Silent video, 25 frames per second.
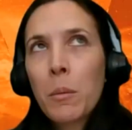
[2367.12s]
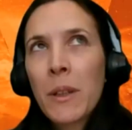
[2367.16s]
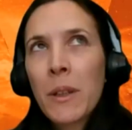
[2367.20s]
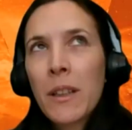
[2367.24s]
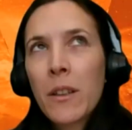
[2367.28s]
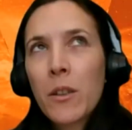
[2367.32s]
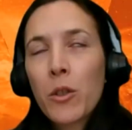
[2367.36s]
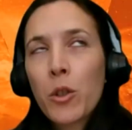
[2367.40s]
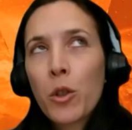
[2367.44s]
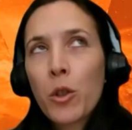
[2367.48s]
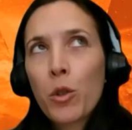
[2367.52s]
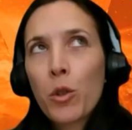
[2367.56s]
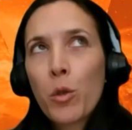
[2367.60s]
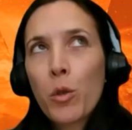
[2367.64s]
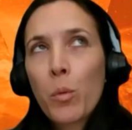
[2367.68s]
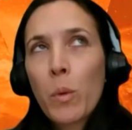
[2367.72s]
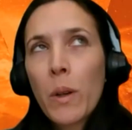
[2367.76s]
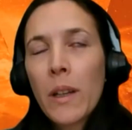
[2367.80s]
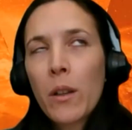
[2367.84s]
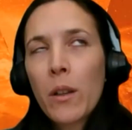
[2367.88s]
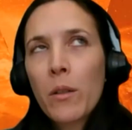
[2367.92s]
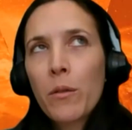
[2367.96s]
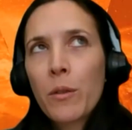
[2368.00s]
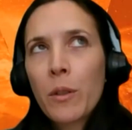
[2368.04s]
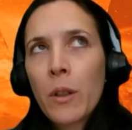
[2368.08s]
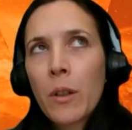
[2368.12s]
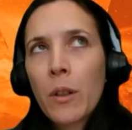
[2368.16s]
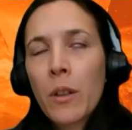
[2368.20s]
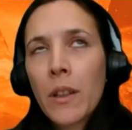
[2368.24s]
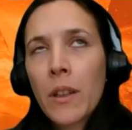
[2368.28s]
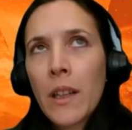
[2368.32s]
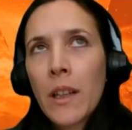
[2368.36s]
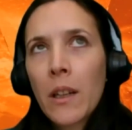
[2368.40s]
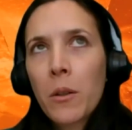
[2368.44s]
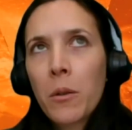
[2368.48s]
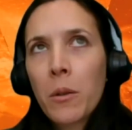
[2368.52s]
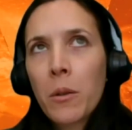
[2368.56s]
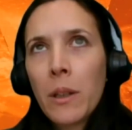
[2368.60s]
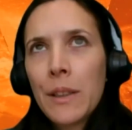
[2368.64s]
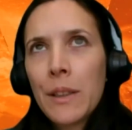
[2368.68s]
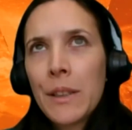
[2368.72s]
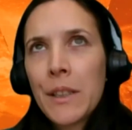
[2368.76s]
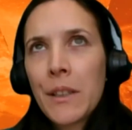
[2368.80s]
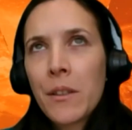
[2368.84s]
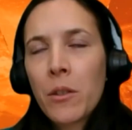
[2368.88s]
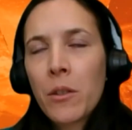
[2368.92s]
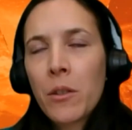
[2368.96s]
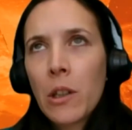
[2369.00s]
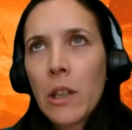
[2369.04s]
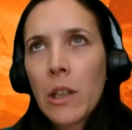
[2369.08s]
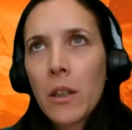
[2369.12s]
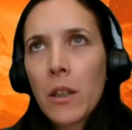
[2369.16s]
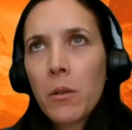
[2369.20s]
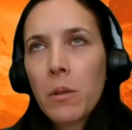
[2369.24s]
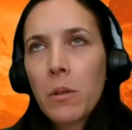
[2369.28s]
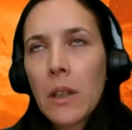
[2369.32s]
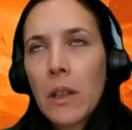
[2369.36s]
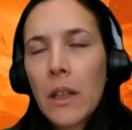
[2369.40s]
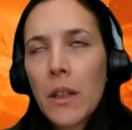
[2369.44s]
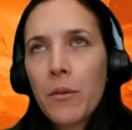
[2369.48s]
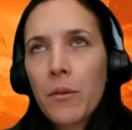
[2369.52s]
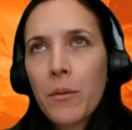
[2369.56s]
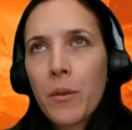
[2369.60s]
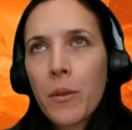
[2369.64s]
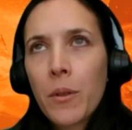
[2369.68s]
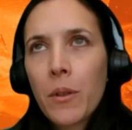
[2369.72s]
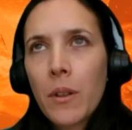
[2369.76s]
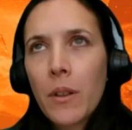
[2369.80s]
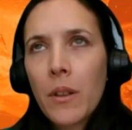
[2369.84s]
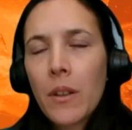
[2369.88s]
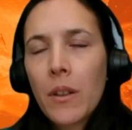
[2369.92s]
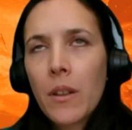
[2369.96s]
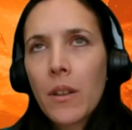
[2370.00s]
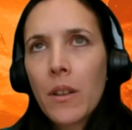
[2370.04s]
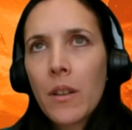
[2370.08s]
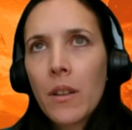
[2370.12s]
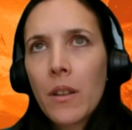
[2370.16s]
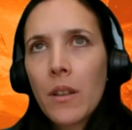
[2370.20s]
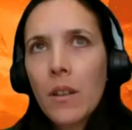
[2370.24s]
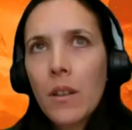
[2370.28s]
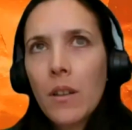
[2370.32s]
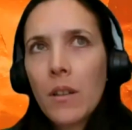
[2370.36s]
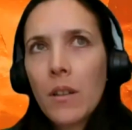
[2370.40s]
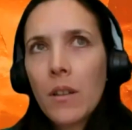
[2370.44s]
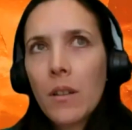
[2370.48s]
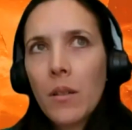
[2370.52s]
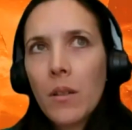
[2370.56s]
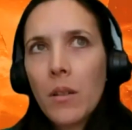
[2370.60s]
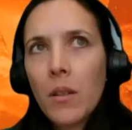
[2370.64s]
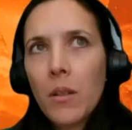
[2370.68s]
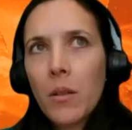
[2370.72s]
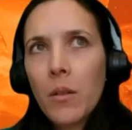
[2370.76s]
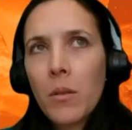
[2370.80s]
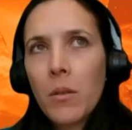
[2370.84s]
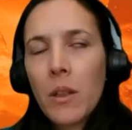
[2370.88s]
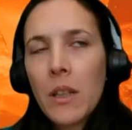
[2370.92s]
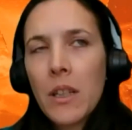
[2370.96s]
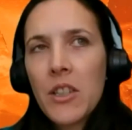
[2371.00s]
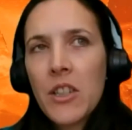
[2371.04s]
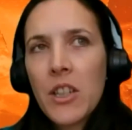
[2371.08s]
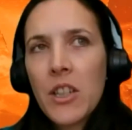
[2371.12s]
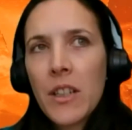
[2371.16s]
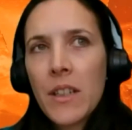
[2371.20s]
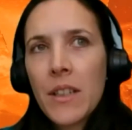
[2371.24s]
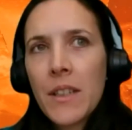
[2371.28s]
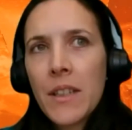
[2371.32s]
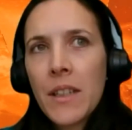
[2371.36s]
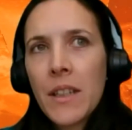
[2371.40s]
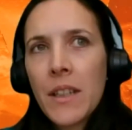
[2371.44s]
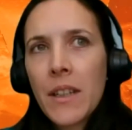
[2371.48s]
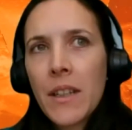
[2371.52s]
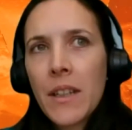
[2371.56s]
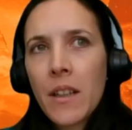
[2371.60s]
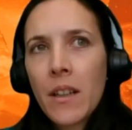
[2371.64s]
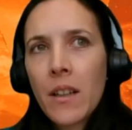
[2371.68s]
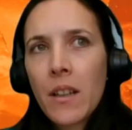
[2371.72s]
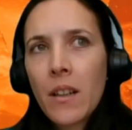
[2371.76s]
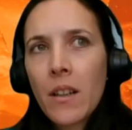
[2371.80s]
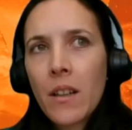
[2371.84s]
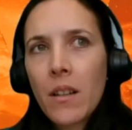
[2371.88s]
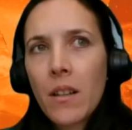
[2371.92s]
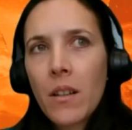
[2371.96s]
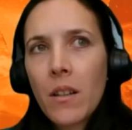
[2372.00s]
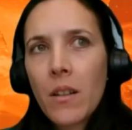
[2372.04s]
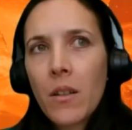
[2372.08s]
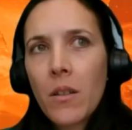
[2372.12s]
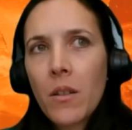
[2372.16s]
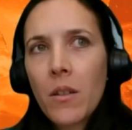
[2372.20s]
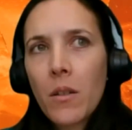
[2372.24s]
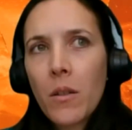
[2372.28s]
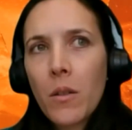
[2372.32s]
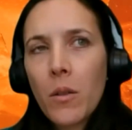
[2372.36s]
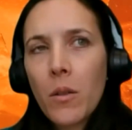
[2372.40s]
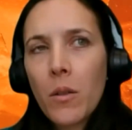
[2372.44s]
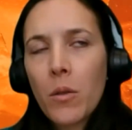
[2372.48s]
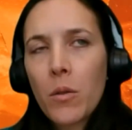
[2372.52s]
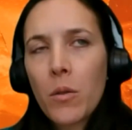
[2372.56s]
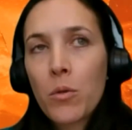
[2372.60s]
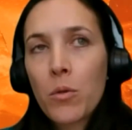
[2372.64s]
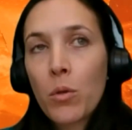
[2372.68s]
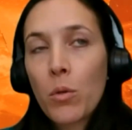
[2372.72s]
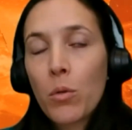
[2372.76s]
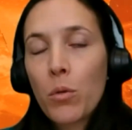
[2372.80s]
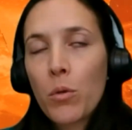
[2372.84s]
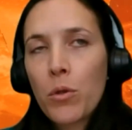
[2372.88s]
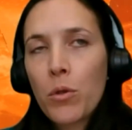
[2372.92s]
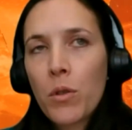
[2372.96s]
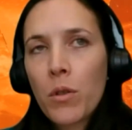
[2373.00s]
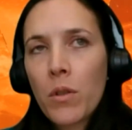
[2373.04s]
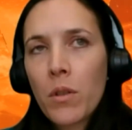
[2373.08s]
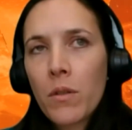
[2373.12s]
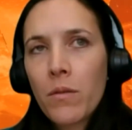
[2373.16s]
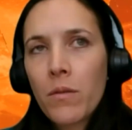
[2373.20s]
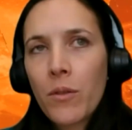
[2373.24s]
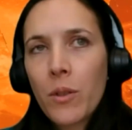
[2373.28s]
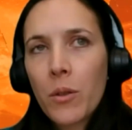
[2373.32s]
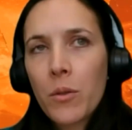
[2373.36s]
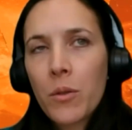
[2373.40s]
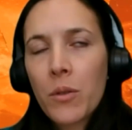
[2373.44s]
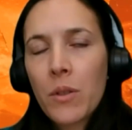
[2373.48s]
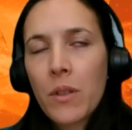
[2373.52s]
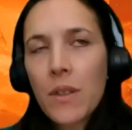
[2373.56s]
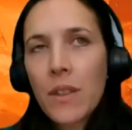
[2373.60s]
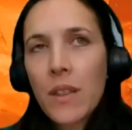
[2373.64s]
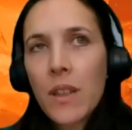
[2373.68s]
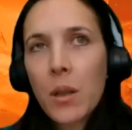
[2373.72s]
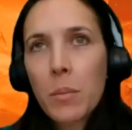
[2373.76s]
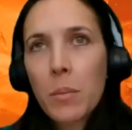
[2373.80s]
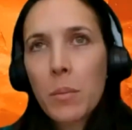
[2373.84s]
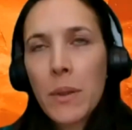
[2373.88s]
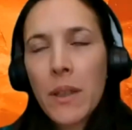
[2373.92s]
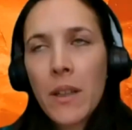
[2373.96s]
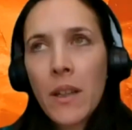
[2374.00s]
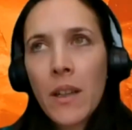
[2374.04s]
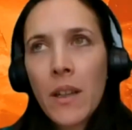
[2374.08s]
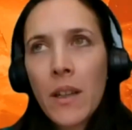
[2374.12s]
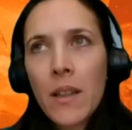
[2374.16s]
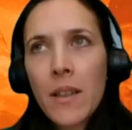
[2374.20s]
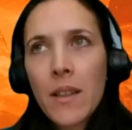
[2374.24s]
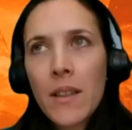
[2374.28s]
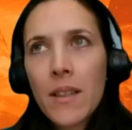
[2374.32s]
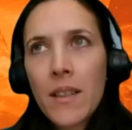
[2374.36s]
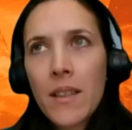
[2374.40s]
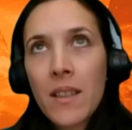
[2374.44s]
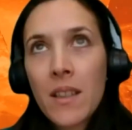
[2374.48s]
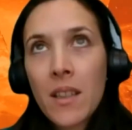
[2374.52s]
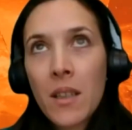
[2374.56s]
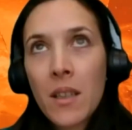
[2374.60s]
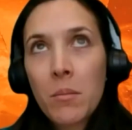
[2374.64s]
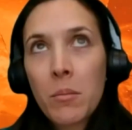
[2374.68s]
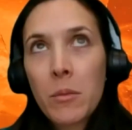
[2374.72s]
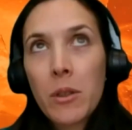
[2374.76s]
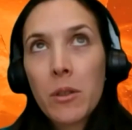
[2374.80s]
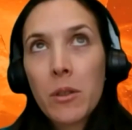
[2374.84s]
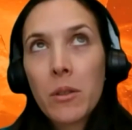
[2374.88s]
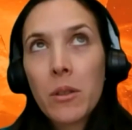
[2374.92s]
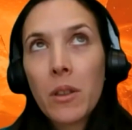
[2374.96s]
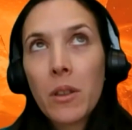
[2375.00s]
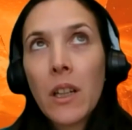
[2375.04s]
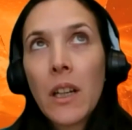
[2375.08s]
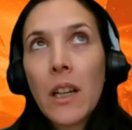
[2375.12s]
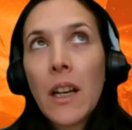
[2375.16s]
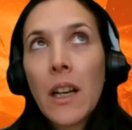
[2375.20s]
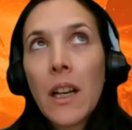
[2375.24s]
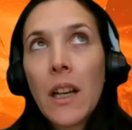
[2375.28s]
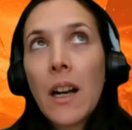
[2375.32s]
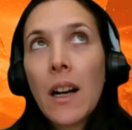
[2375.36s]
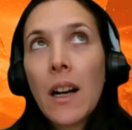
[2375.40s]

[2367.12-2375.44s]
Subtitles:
I mean, the way of calculating a ROI for agentic solution versus RPA is similar.